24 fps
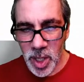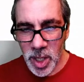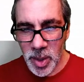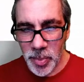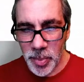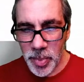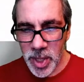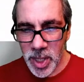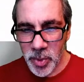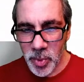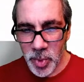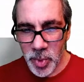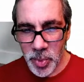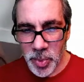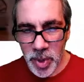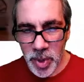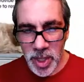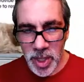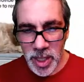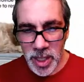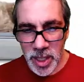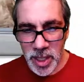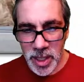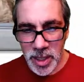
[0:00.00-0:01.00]
but I would probably
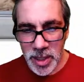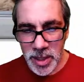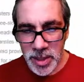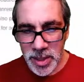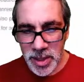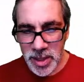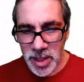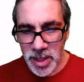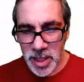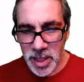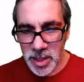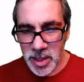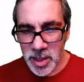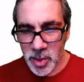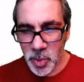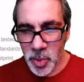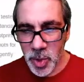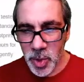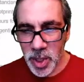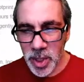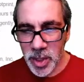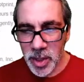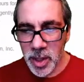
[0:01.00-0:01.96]
stick to what